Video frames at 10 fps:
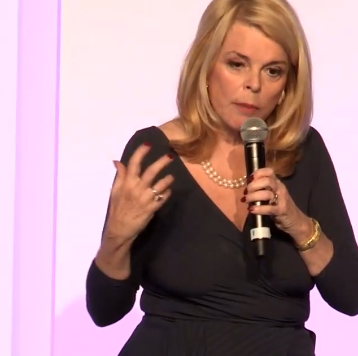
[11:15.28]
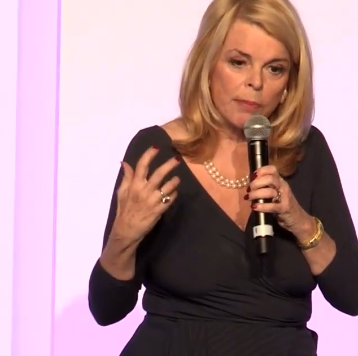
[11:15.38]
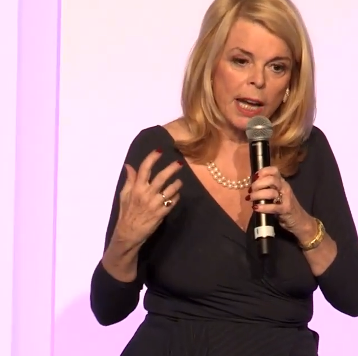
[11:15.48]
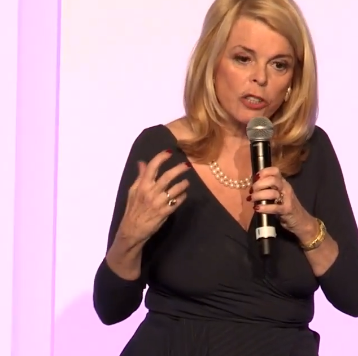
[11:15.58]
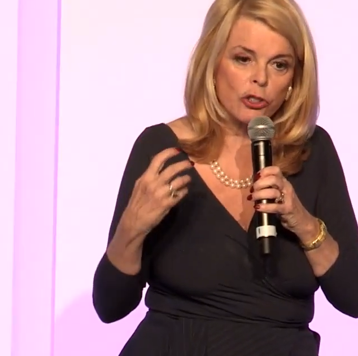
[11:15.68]

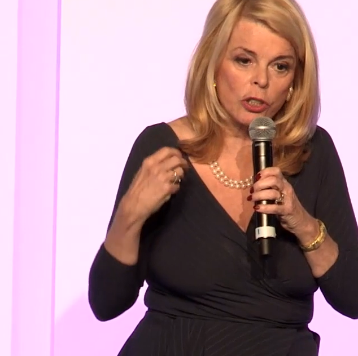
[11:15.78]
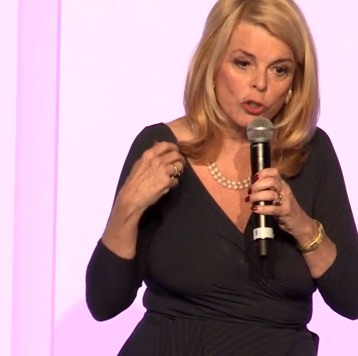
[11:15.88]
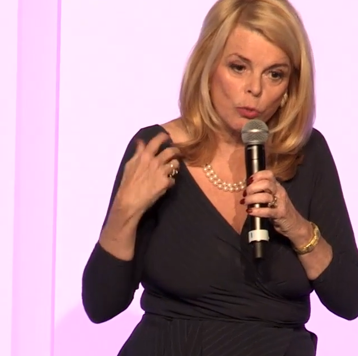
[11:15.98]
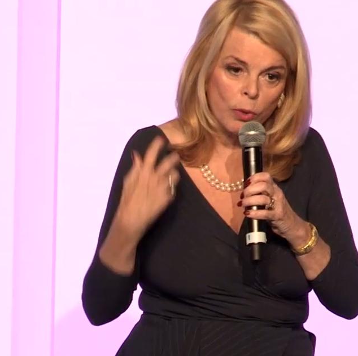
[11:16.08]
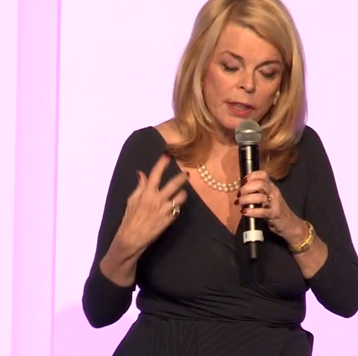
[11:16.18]

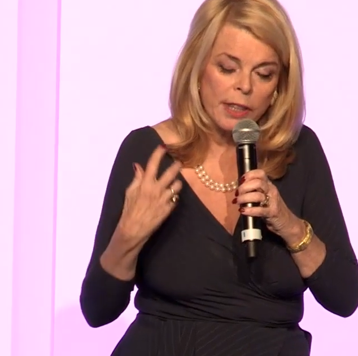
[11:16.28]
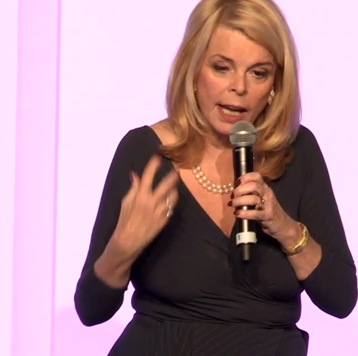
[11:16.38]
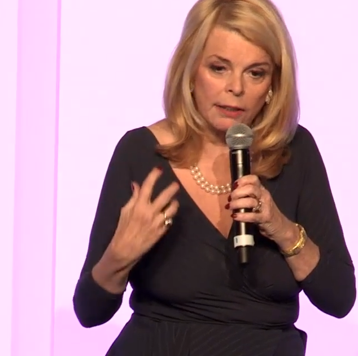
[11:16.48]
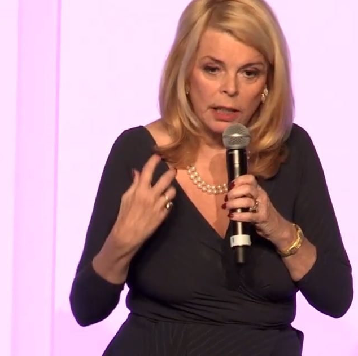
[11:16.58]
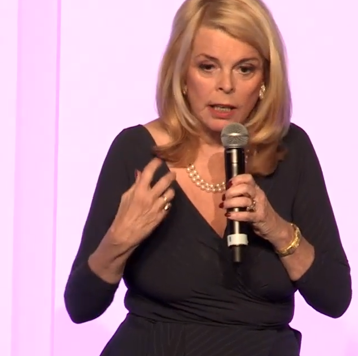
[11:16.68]
patients with
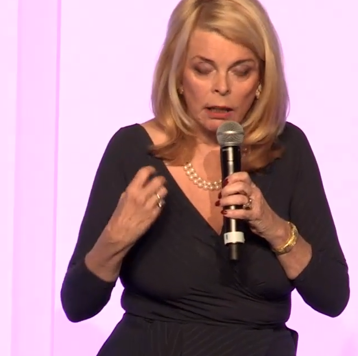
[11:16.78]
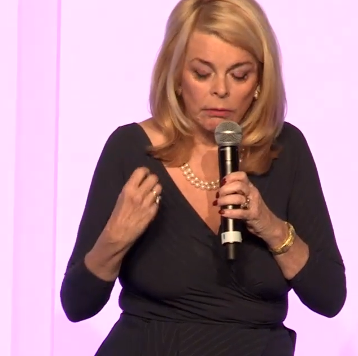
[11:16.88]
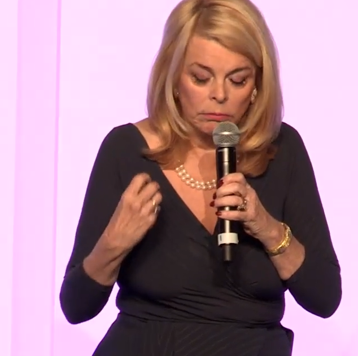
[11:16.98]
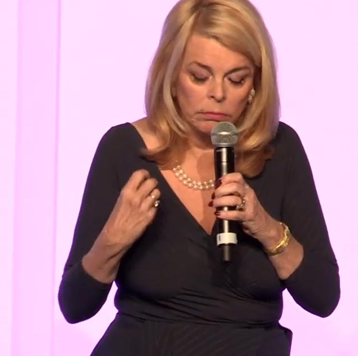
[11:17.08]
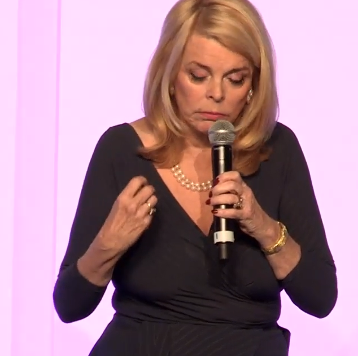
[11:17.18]
that
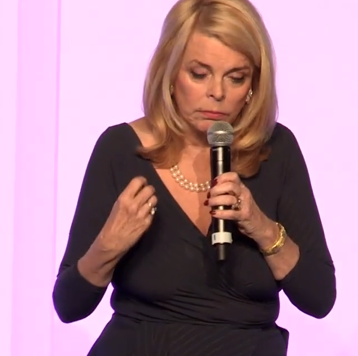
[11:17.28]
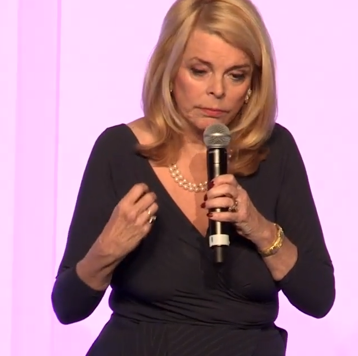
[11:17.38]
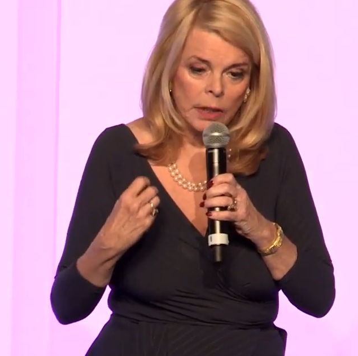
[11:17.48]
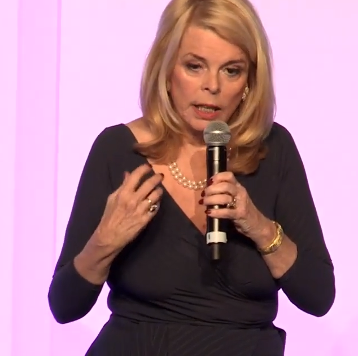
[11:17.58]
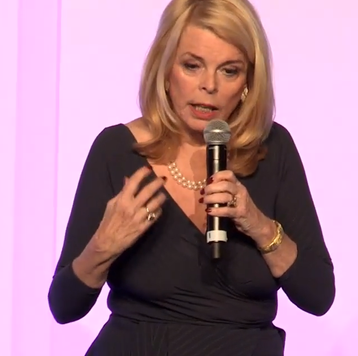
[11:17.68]

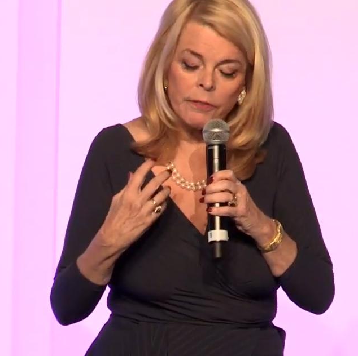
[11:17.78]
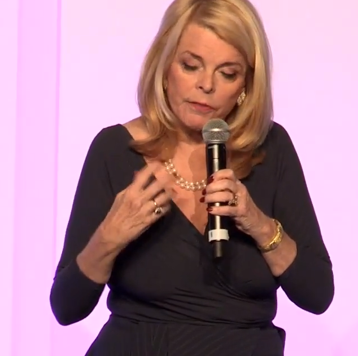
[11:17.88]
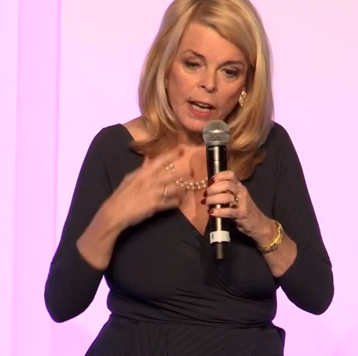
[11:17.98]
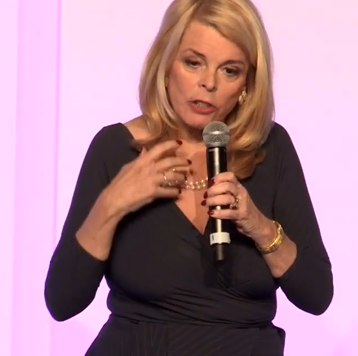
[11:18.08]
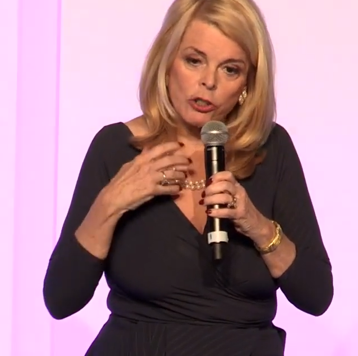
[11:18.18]

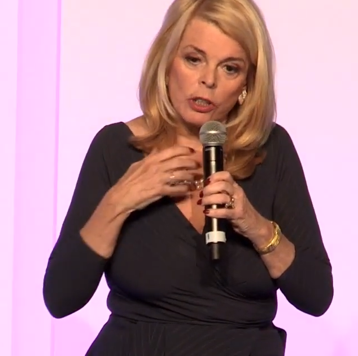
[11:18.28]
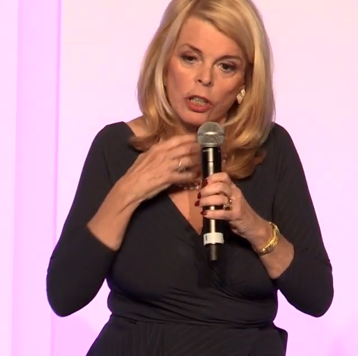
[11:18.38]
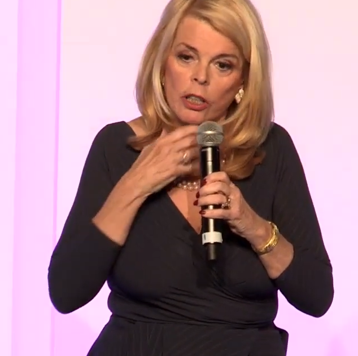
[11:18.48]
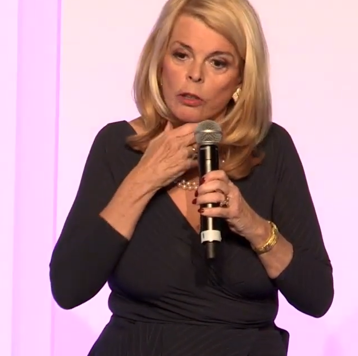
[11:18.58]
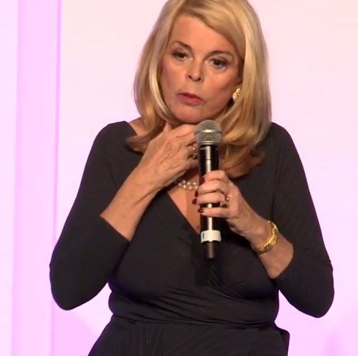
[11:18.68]
infection
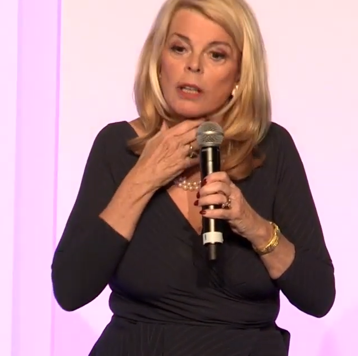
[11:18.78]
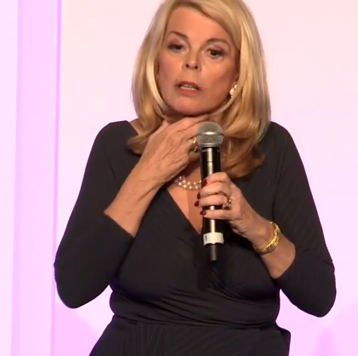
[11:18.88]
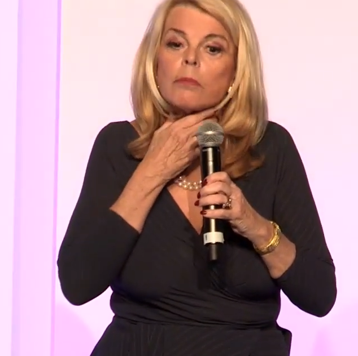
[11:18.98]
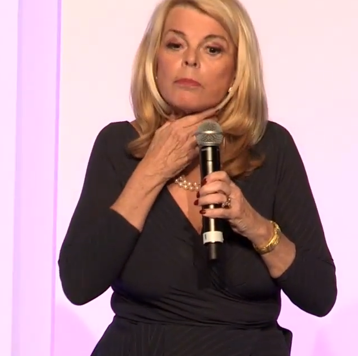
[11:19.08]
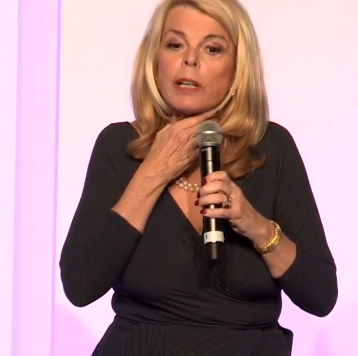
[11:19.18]
that are
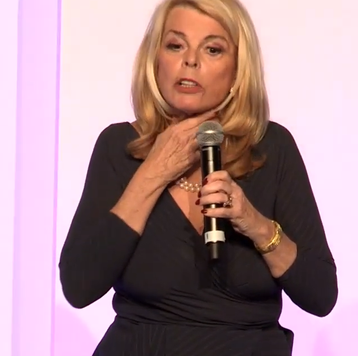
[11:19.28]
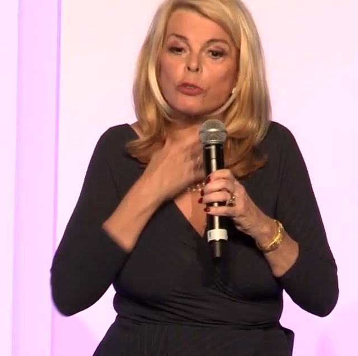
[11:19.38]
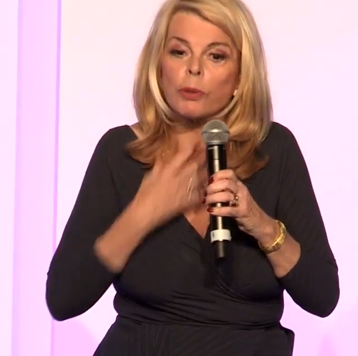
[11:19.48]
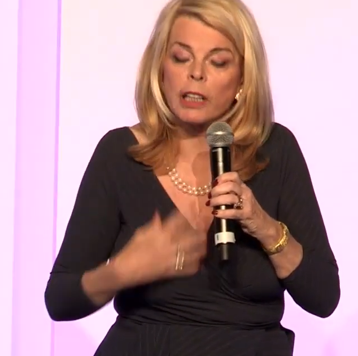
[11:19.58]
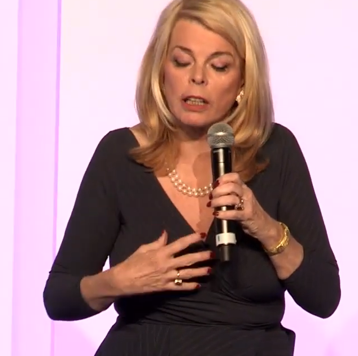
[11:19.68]
being
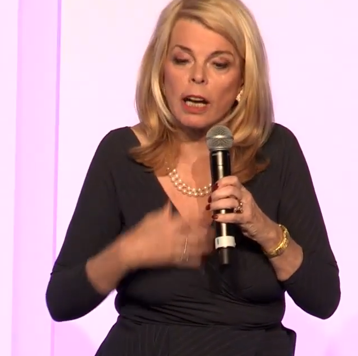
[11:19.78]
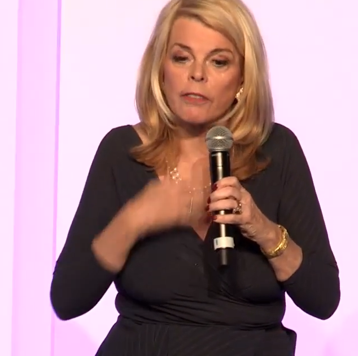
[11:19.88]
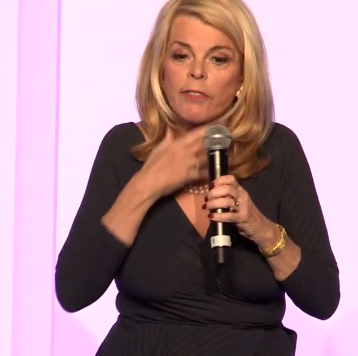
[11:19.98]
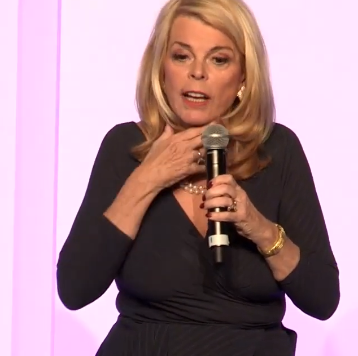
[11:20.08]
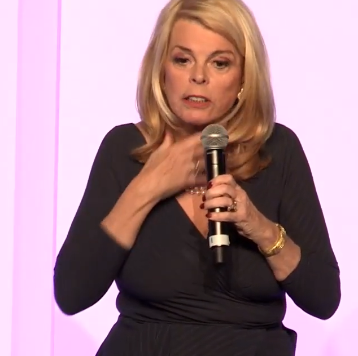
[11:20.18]
treated on
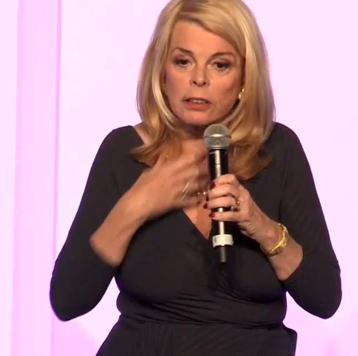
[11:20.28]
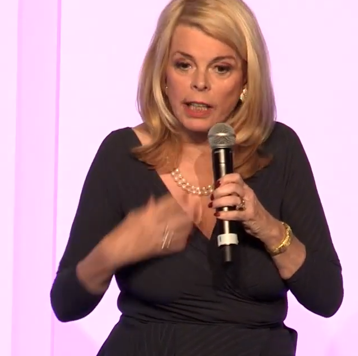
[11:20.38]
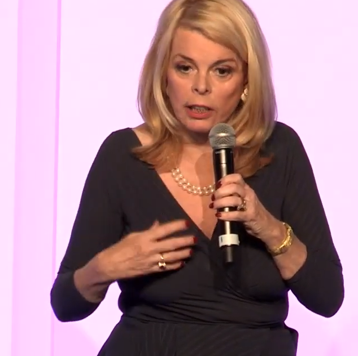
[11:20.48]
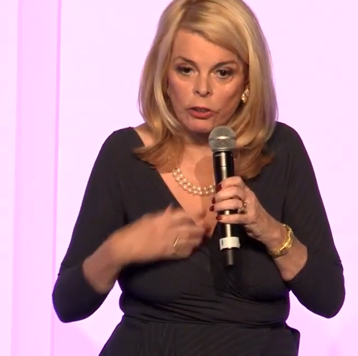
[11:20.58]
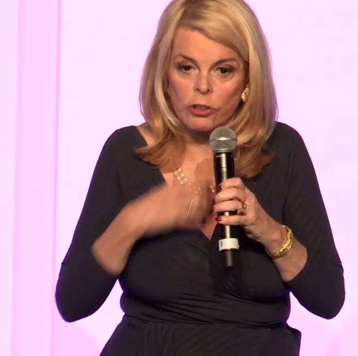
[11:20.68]

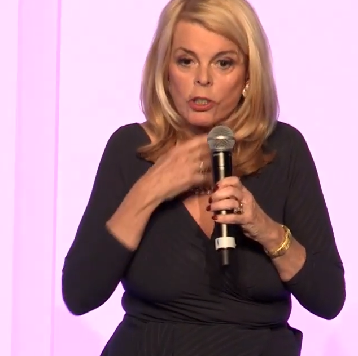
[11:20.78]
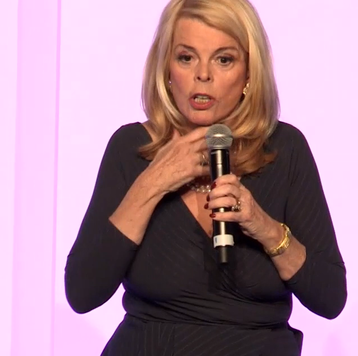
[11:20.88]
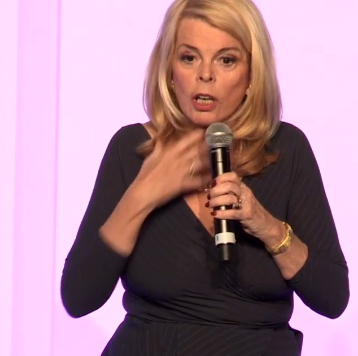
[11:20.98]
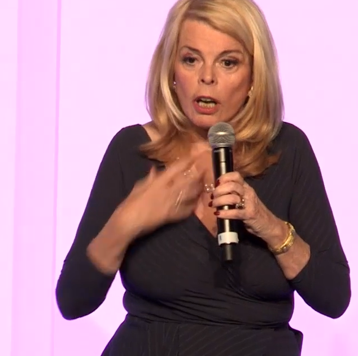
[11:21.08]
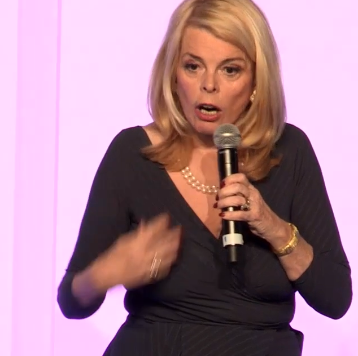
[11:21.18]
ventilators
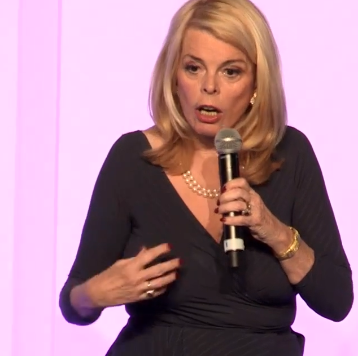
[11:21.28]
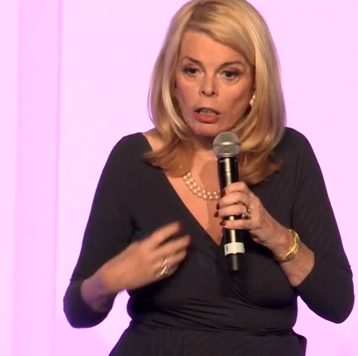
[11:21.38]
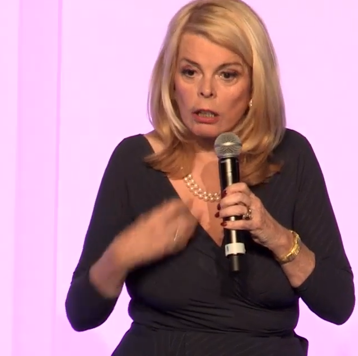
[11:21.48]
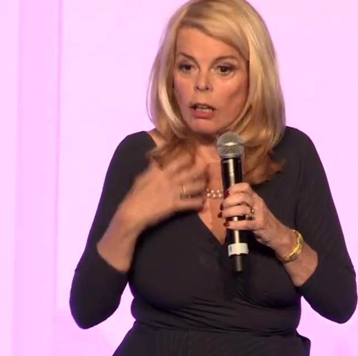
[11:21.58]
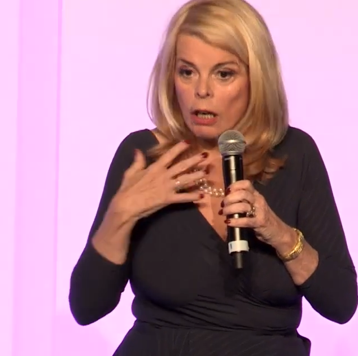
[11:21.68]
are